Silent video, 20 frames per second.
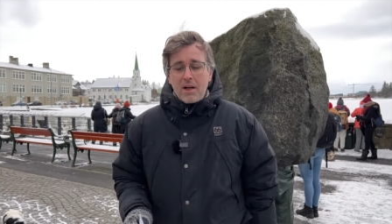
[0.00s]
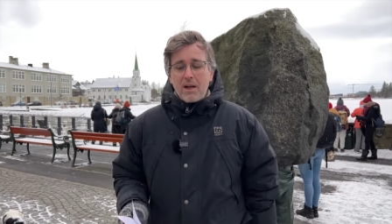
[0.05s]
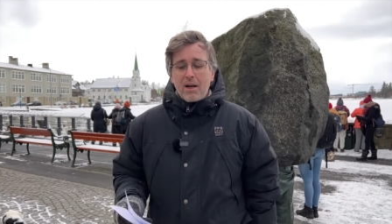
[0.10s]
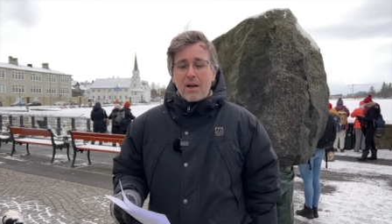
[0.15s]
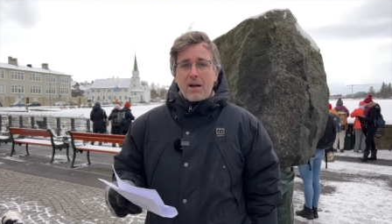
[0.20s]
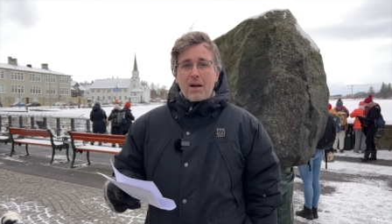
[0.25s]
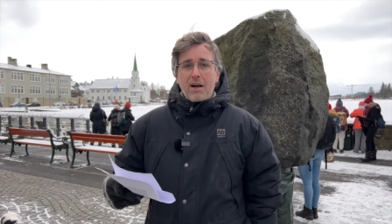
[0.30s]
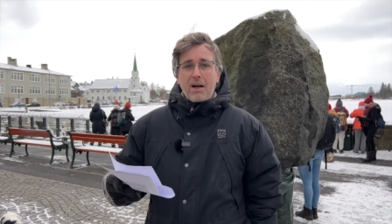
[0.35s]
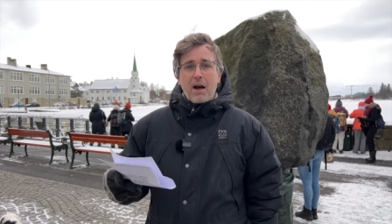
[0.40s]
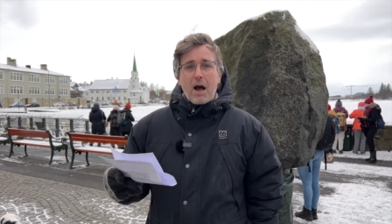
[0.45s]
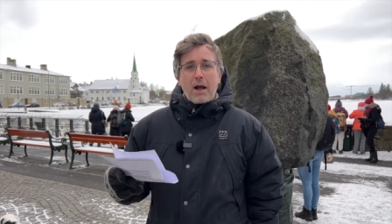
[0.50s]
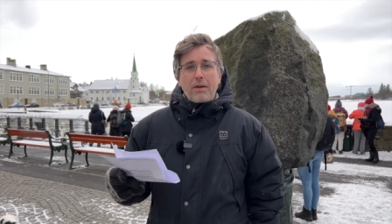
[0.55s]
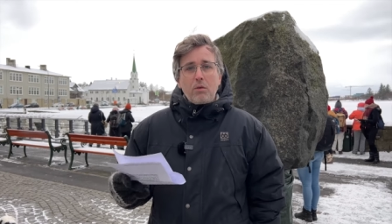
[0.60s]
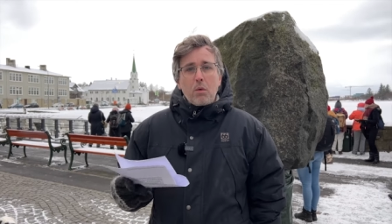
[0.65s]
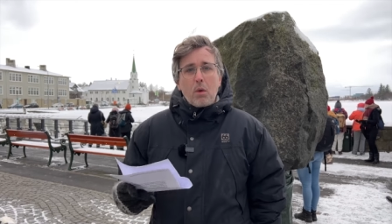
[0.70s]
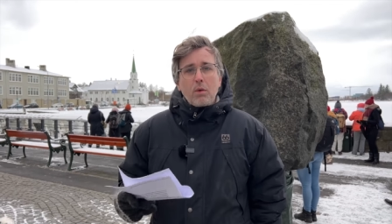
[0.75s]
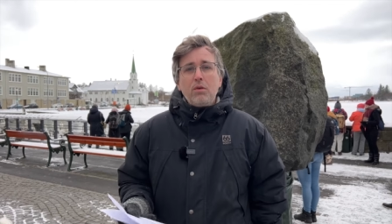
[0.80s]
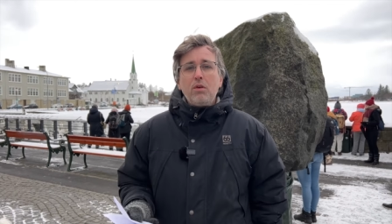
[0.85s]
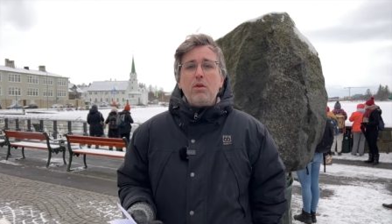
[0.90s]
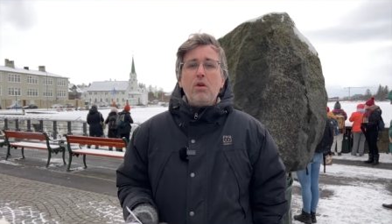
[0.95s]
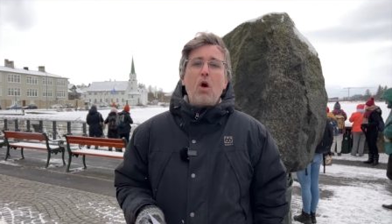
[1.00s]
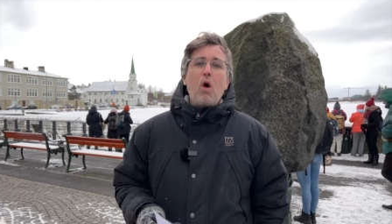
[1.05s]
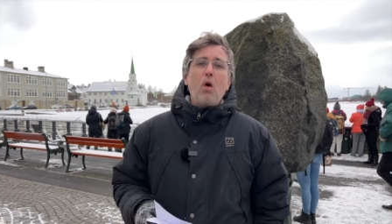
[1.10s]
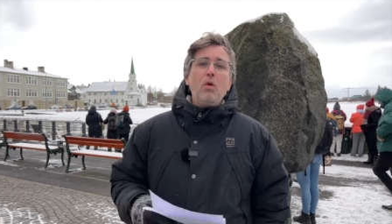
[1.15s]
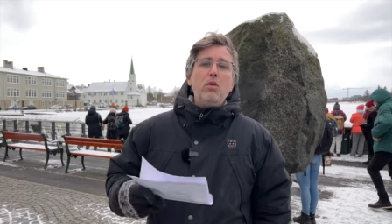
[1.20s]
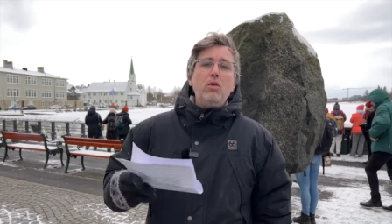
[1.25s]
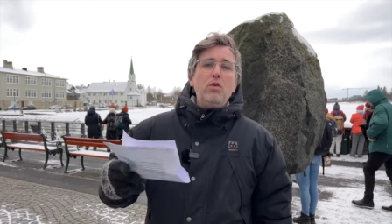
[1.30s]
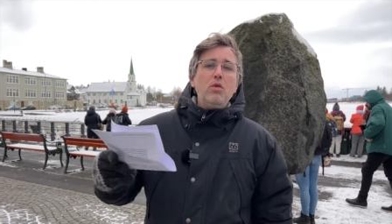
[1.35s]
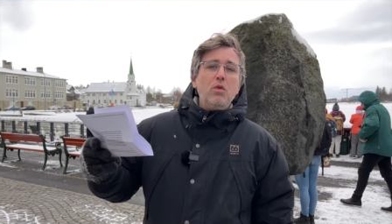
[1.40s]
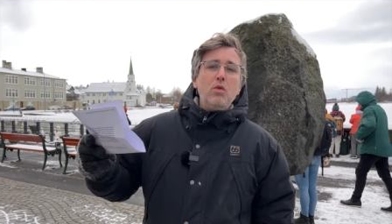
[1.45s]
uh, and you want to go
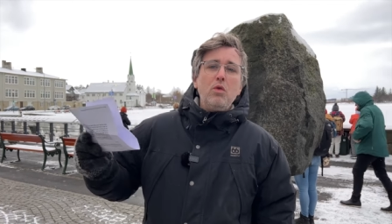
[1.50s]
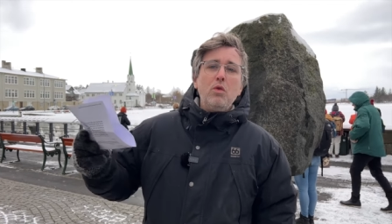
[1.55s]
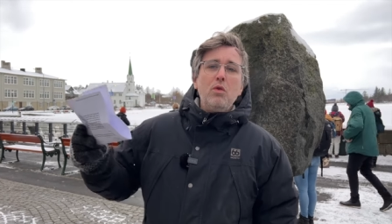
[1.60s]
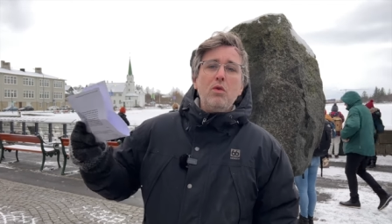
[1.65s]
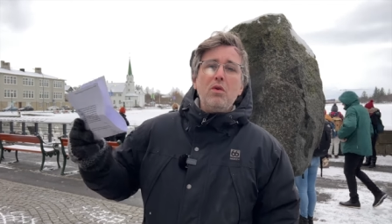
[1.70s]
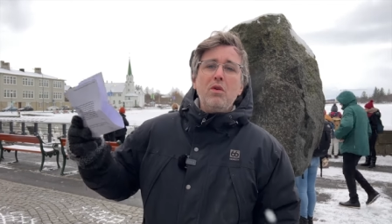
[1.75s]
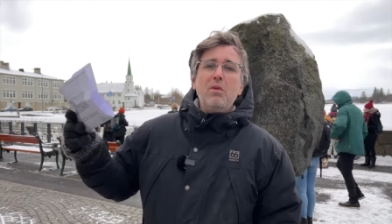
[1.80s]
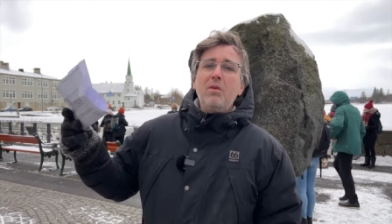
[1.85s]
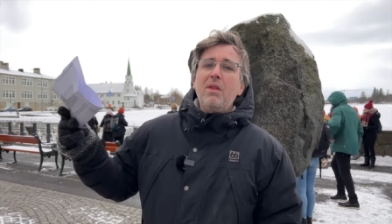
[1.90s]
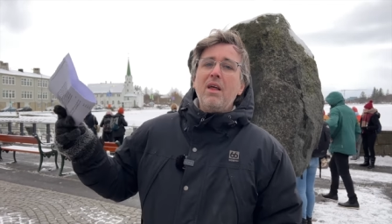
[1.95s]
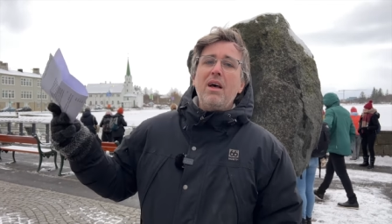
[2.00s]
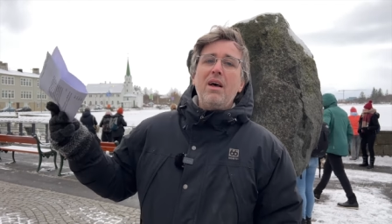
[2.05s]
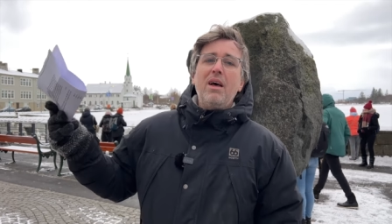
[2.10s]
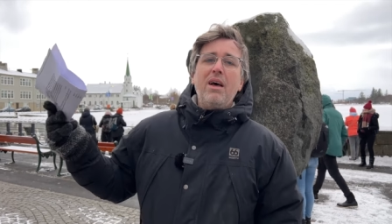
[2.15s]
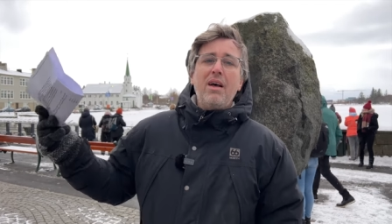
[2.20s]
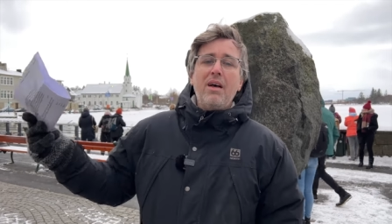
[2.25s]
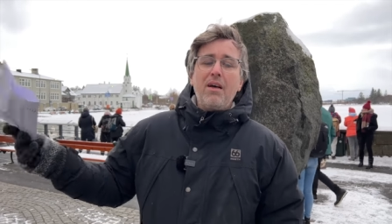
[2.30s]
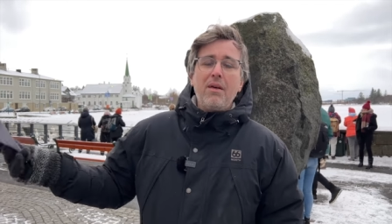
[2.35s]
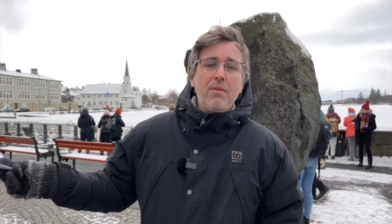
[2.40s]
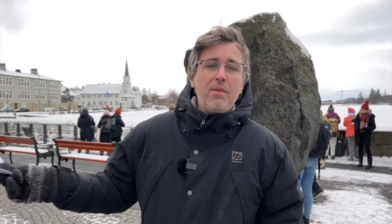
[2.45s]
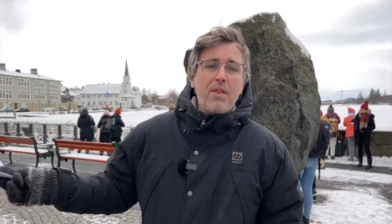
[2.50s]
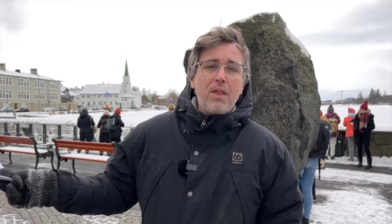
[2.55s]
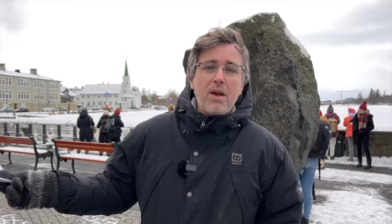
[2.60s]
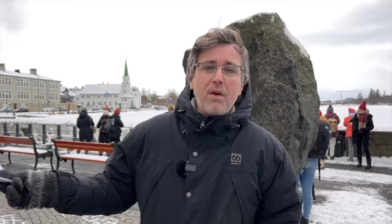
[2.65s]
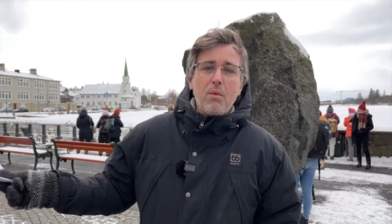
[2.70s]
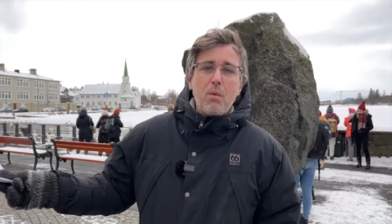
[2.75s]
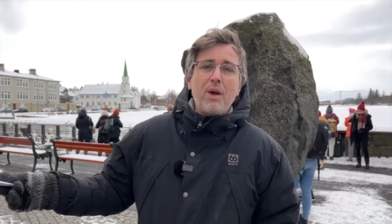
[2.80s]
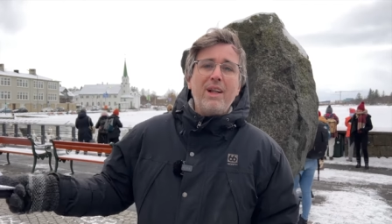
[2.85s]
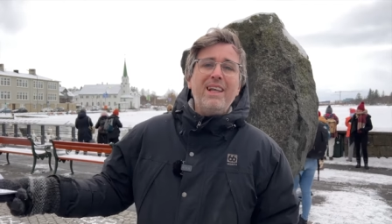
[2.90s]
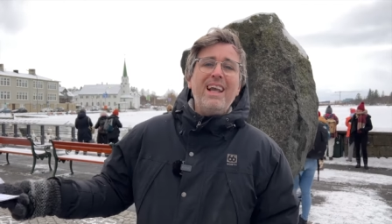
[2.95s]
to the, the
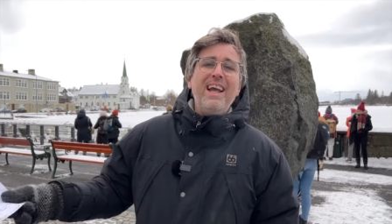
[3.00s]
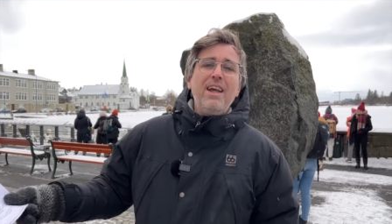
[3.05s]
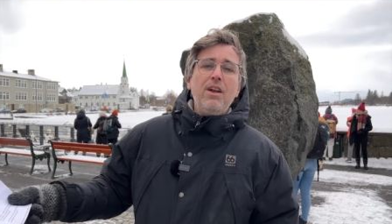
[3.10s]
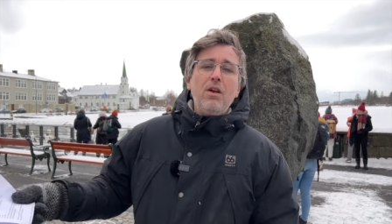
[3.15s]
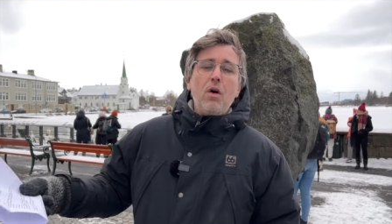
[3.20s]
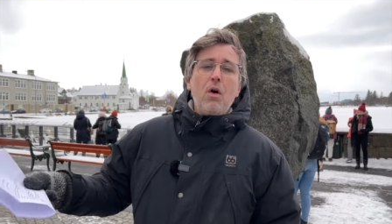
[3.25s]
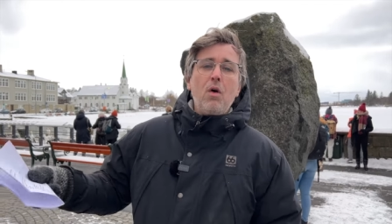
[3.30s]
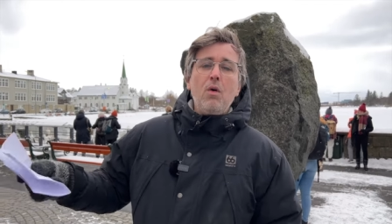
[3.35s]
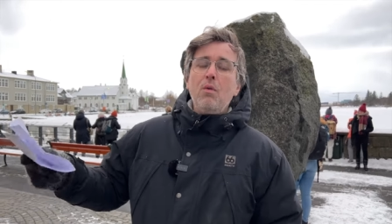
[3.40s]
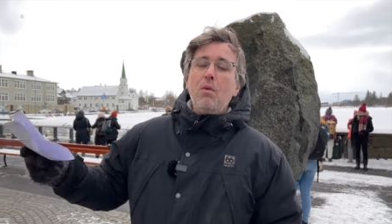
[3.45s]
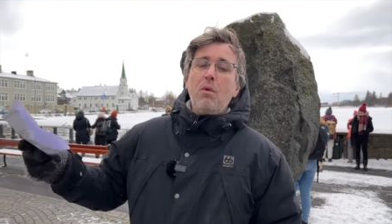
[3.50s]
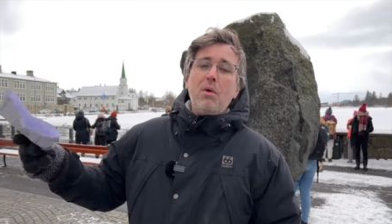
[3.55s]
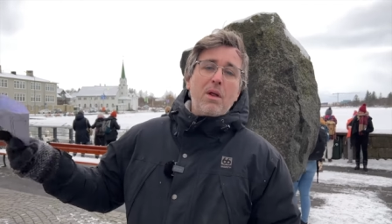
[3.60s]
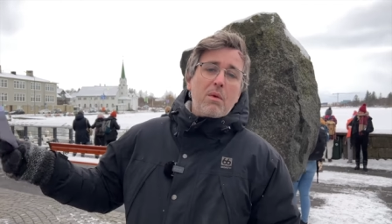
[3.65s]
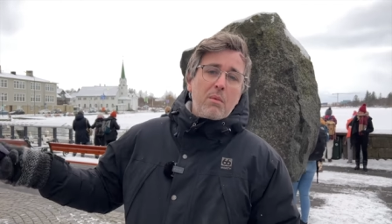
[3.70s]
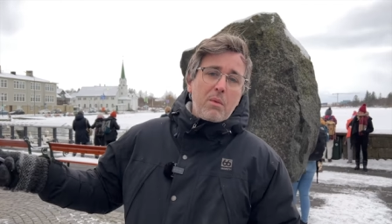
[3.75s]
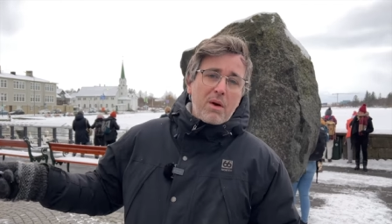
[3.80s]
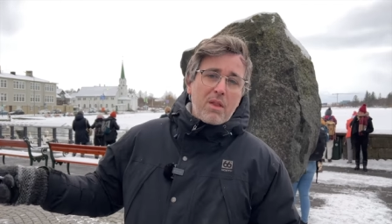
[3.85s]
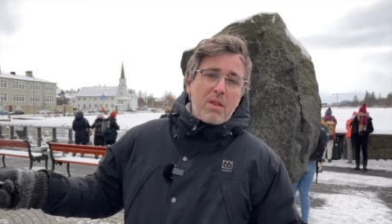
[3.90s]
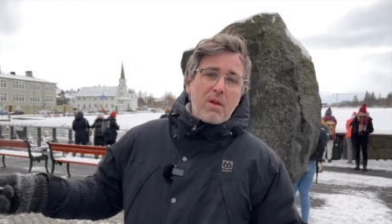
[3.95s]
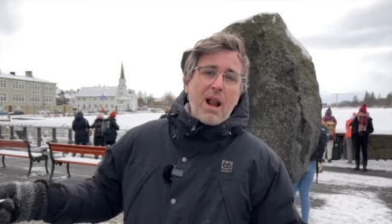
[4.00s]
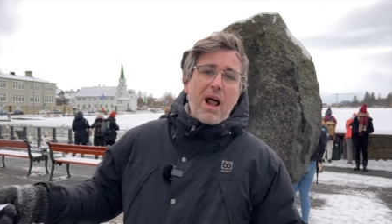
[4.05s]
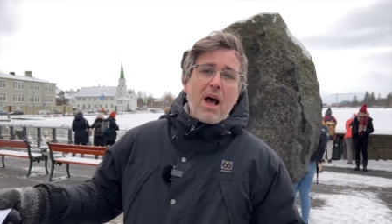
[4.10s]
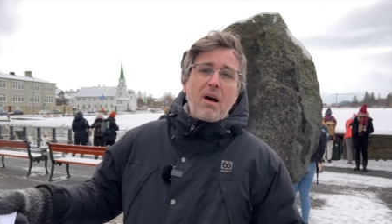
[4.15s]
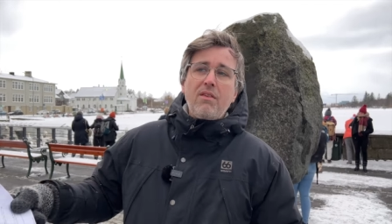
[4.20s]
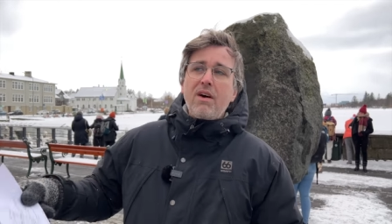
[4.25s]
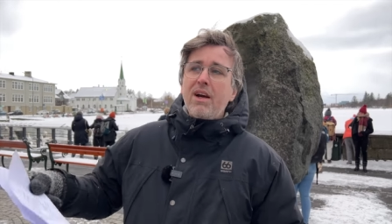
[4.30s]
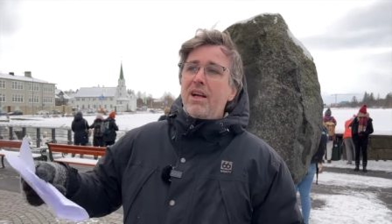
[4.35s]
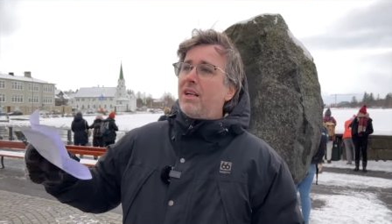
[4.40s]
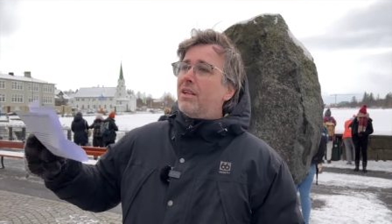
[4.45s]
volcano where, where the
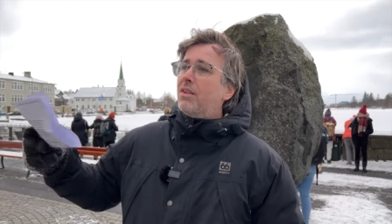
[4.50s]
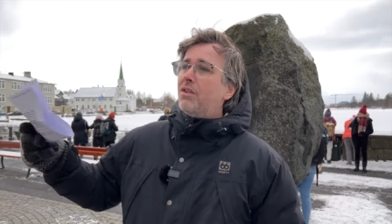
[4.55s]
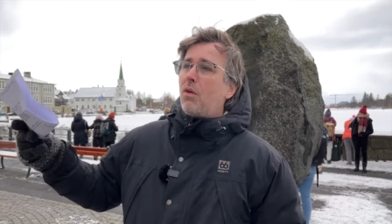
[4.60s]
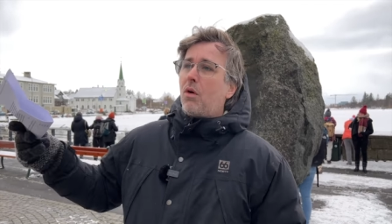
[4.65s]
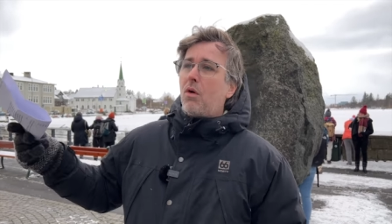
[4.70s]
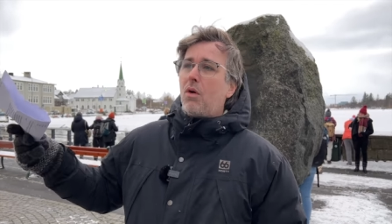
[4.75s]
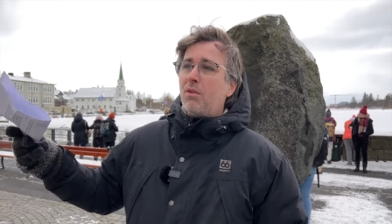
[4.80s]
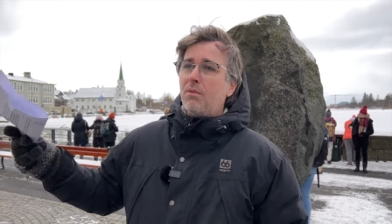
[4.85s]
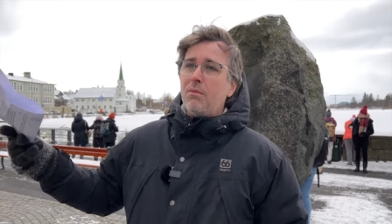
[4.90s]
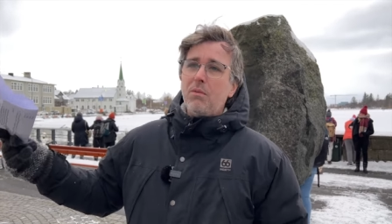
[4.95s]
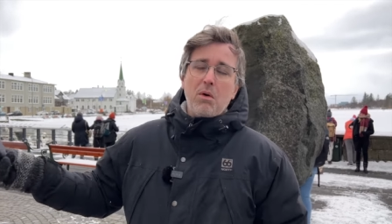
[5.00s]
lava is, or,